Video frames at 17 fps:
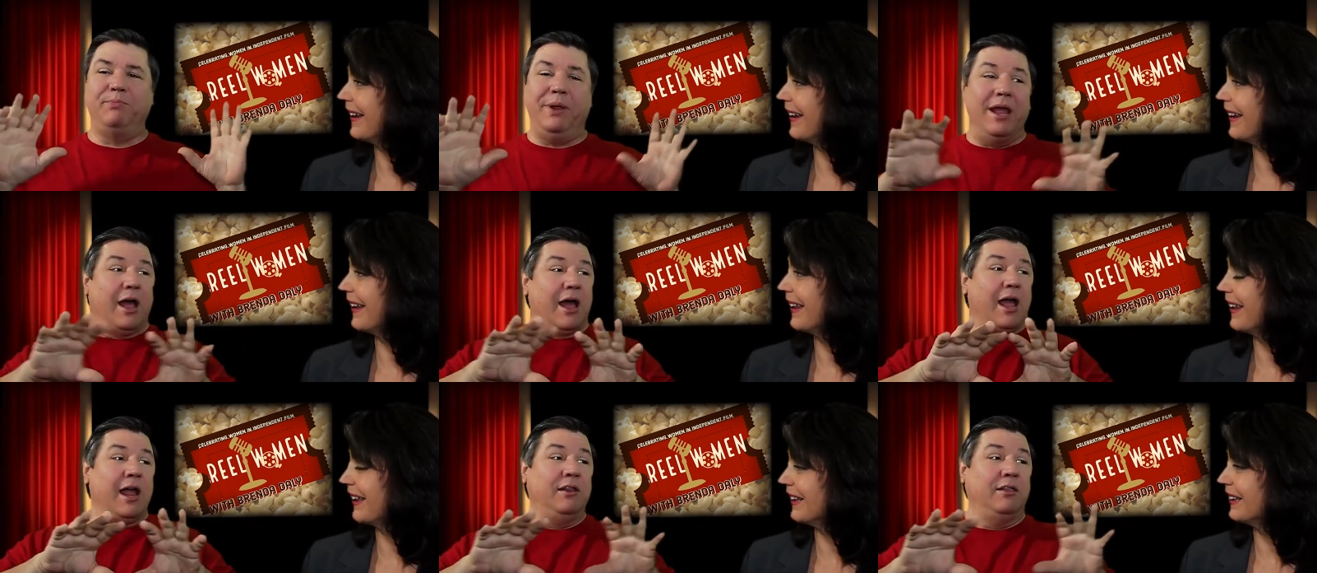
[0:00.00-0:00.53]

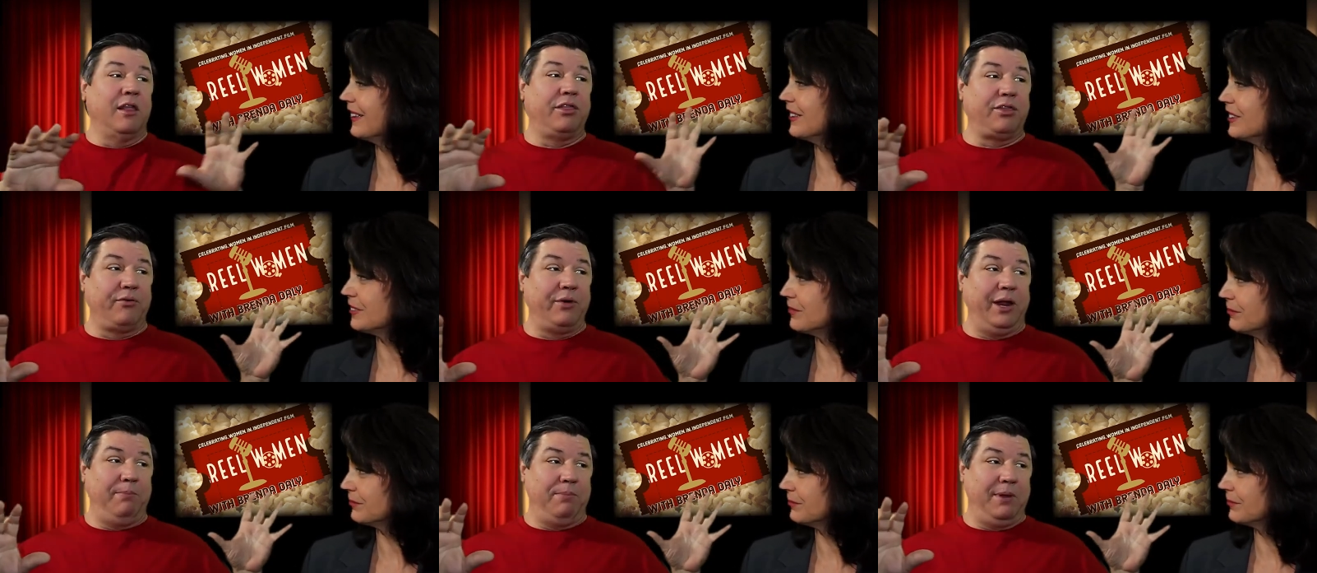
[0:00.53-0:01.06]
Speaker 1: behind the
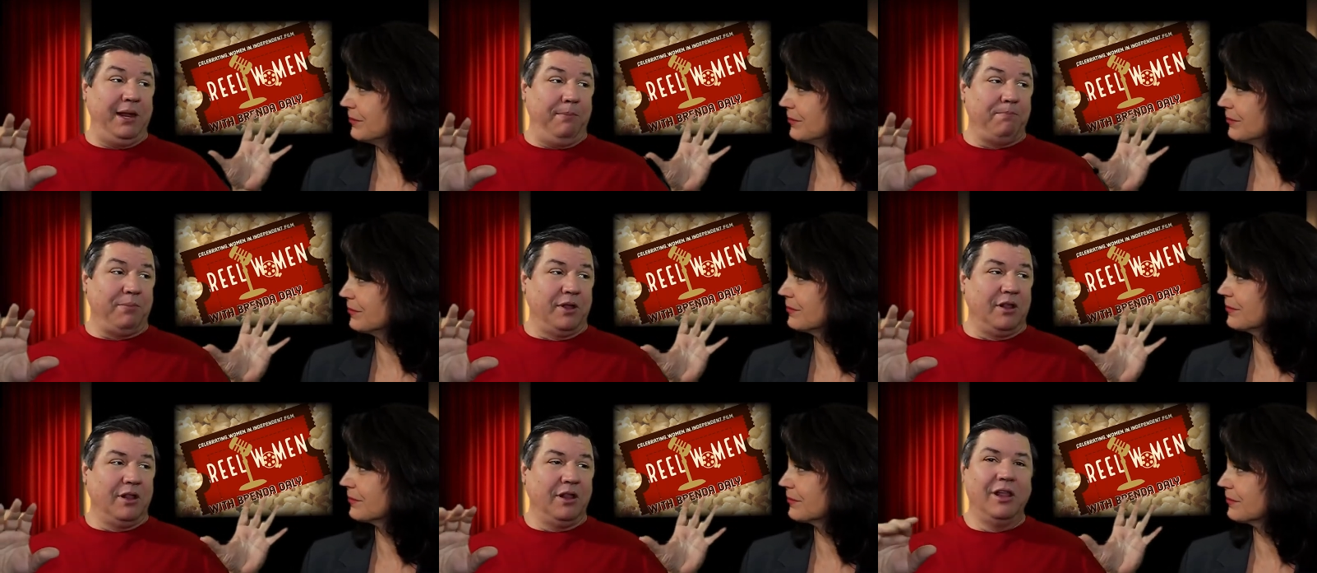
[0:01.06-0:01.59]
three
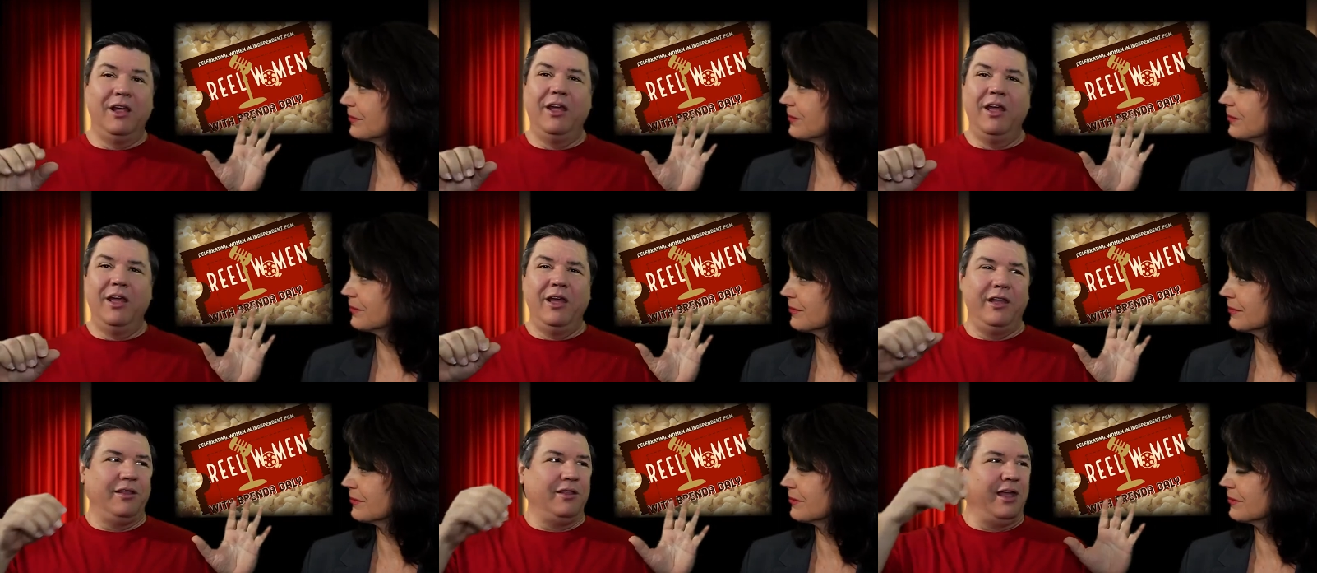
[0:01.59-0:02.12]
people,
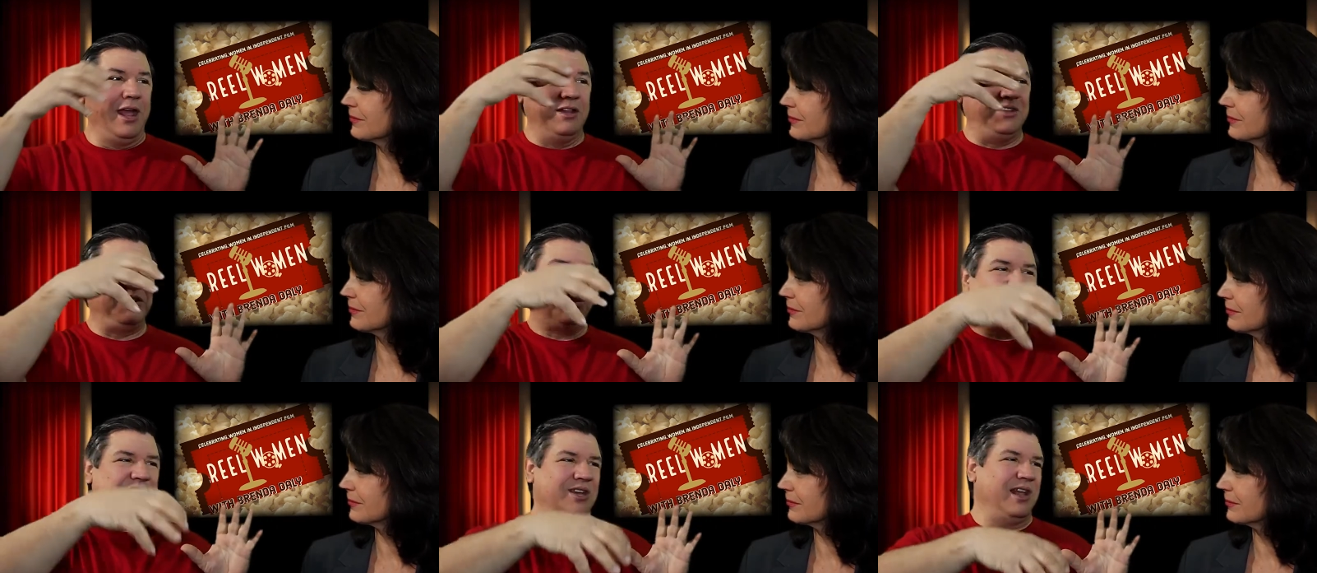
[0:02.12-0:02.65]

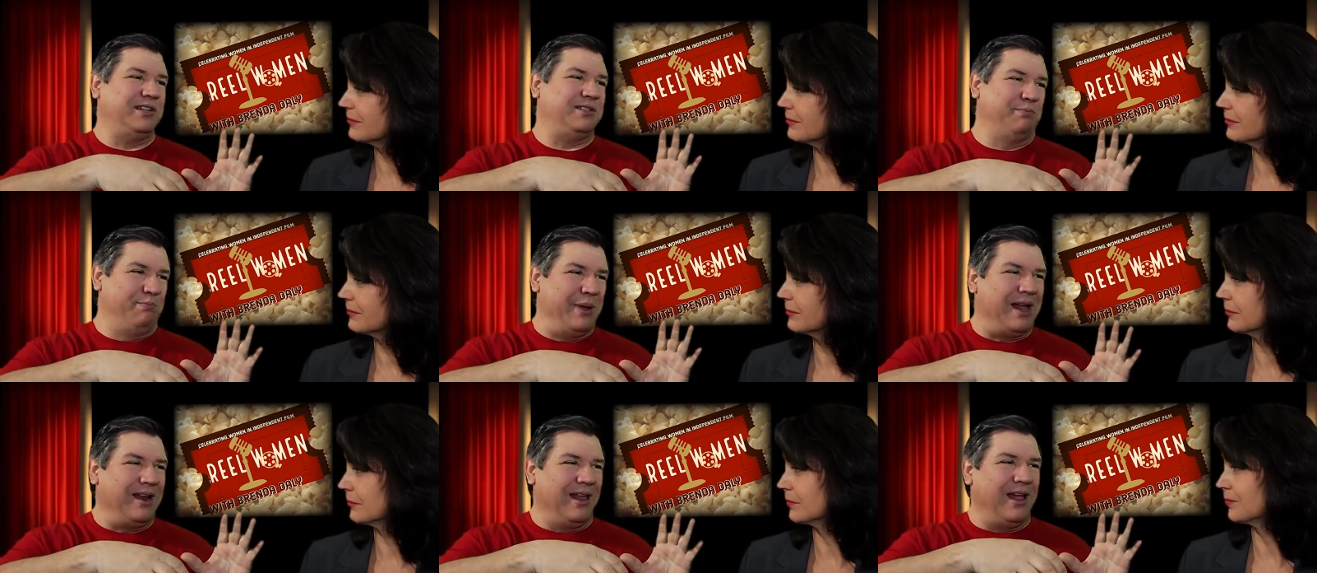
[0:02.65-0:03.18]
it's it's
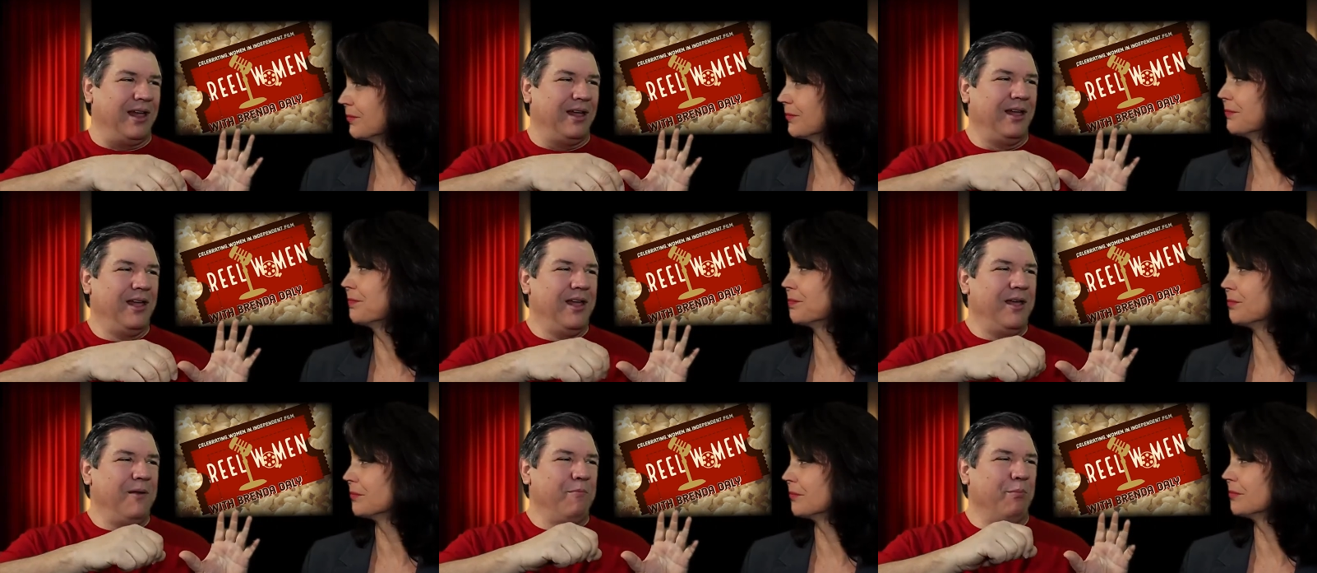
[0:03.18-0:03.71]
Bella,
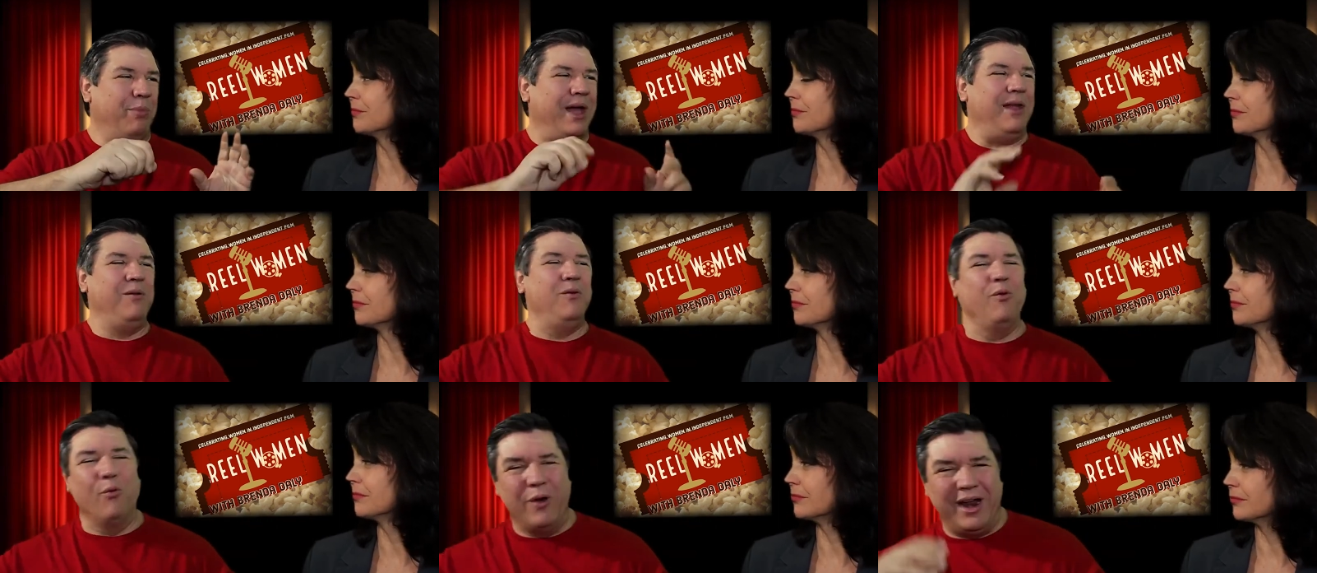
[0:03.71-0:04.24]

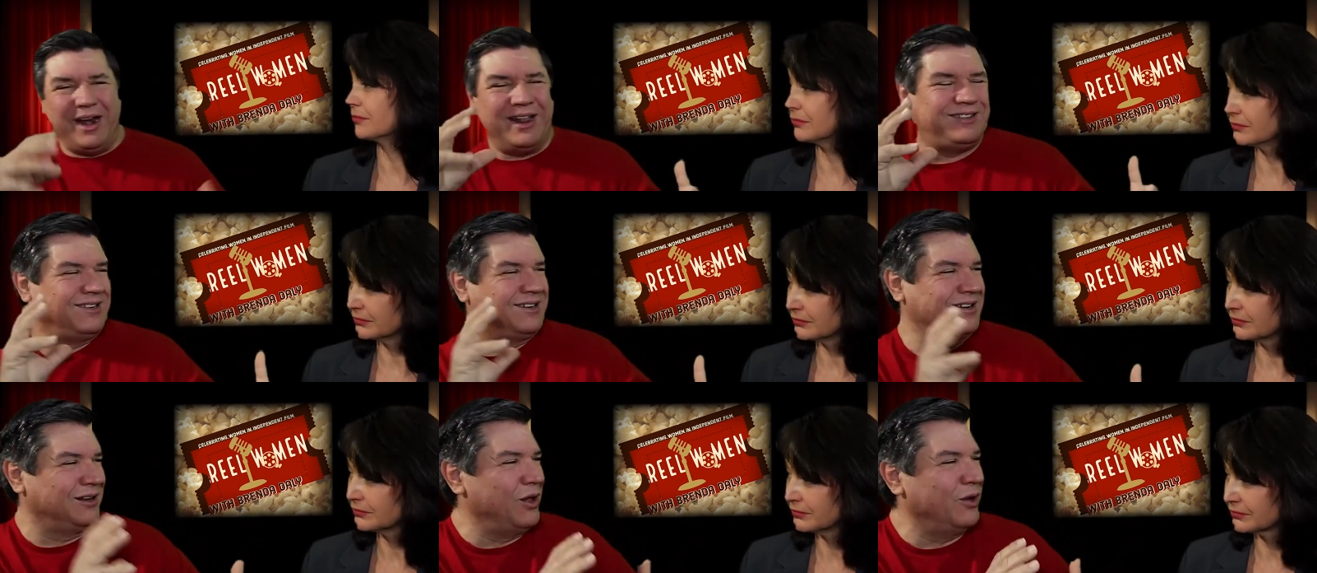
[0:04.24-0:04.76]
but when it's
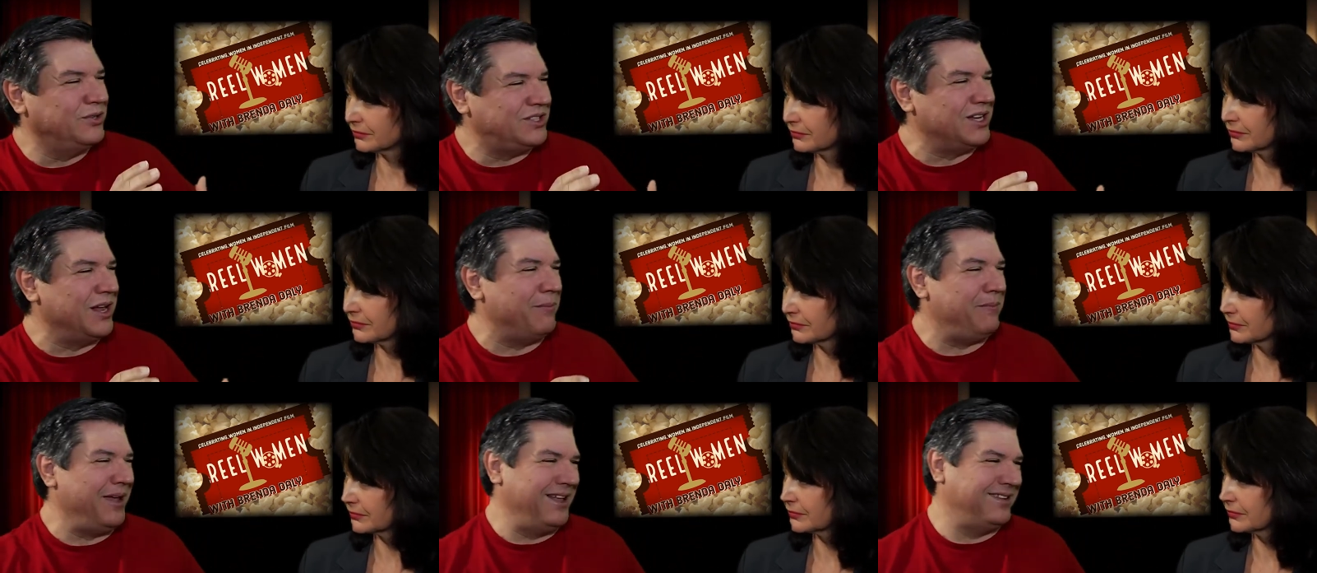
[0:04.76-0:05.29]
a close
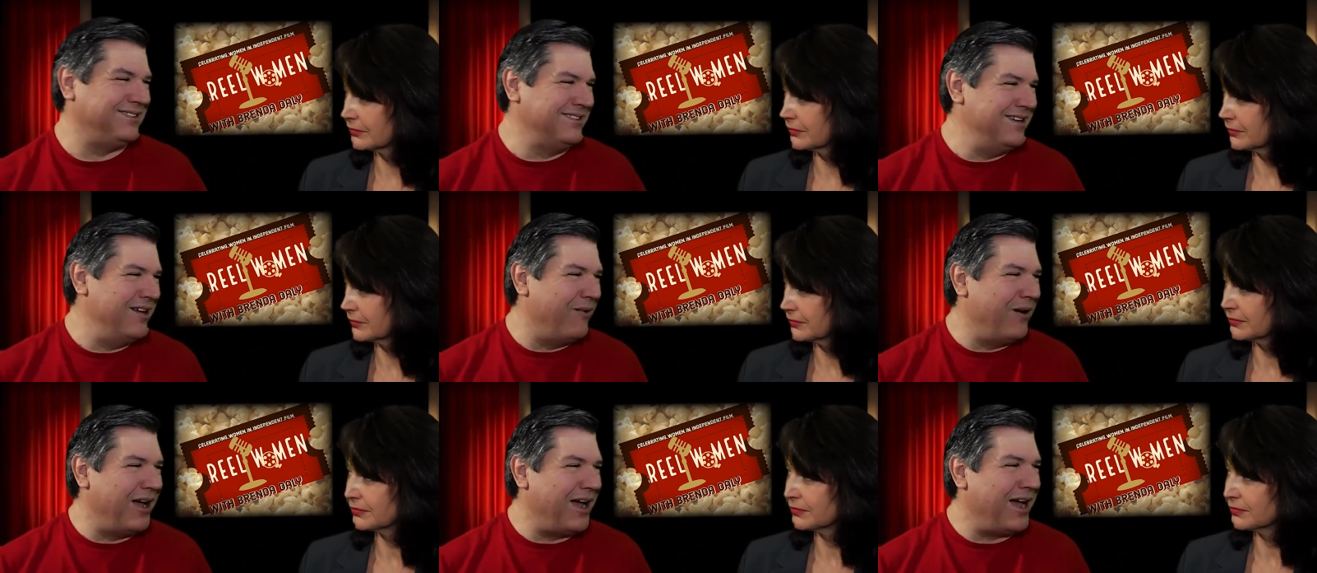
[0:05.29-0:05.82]
up, it's
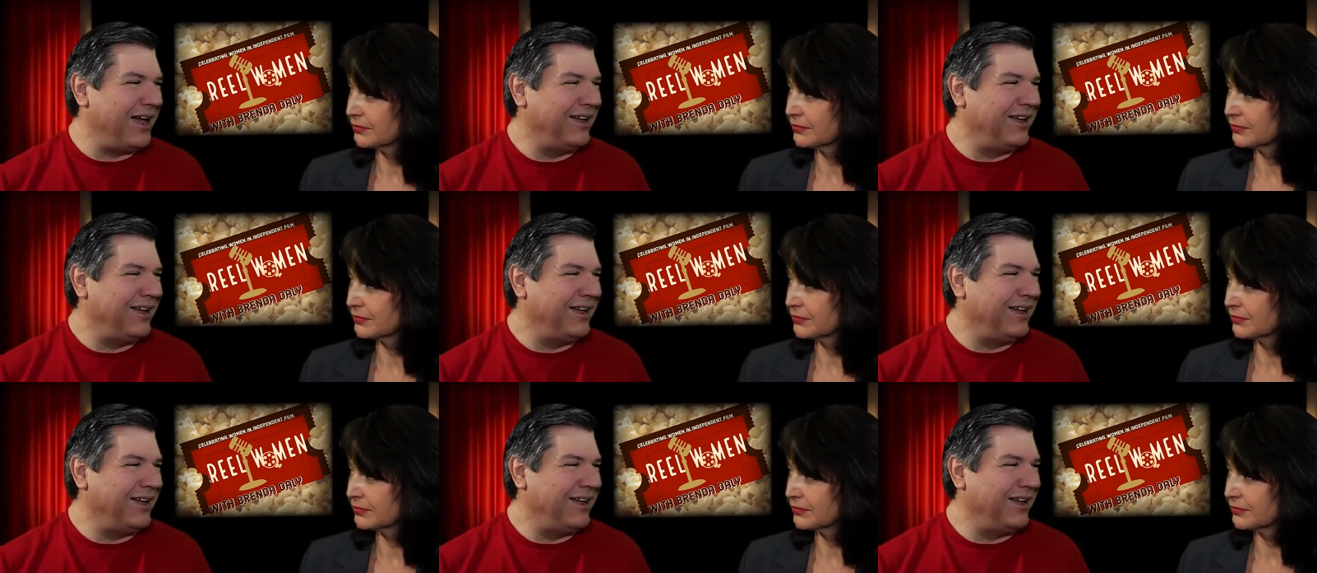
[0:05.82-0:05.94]
Noha